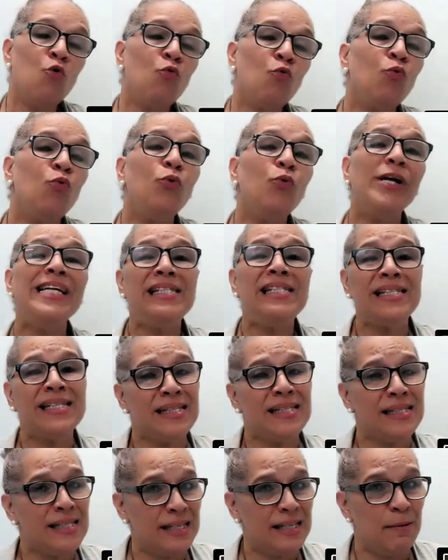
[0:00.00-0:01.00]

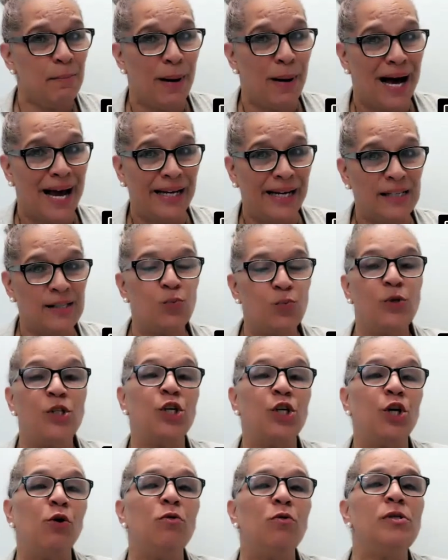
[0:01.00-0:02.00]
recency bias,
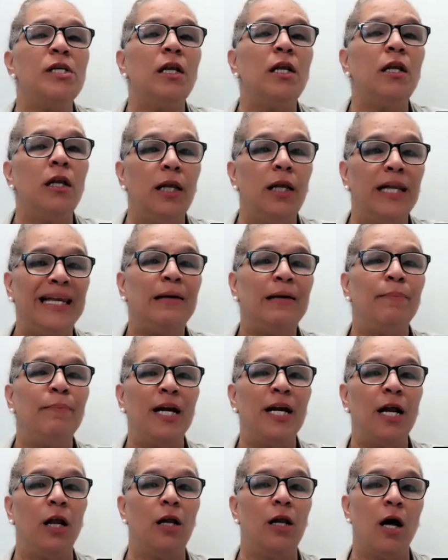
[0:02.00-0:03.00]
which goes a little
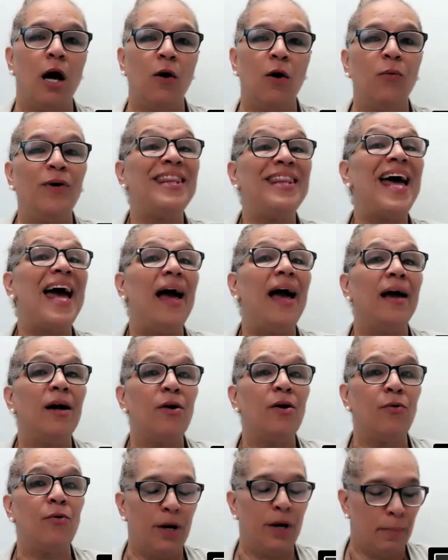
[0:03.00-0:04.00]
bit along with
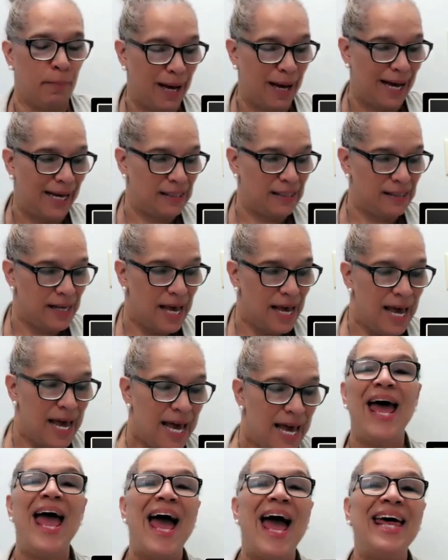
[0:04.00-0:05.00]
anchoring bias.
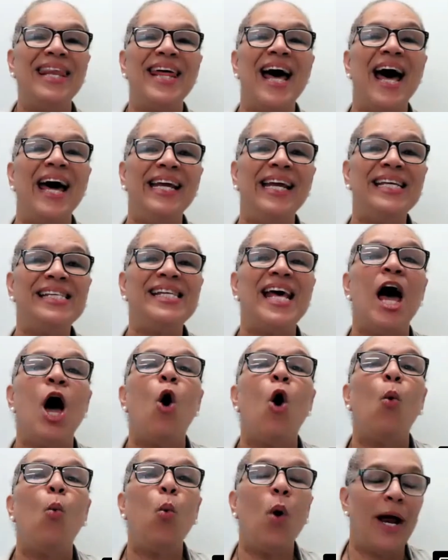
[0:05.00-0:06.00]
And that is,
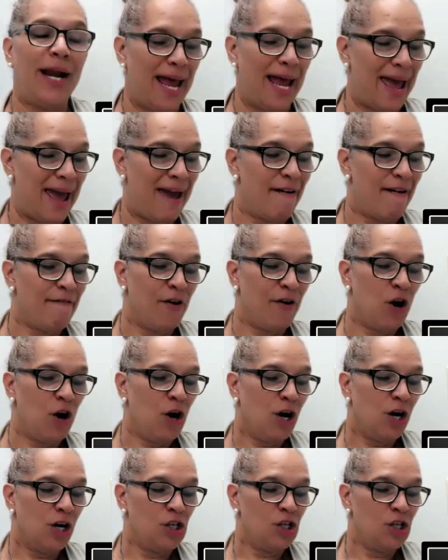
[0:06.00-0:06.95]
whatever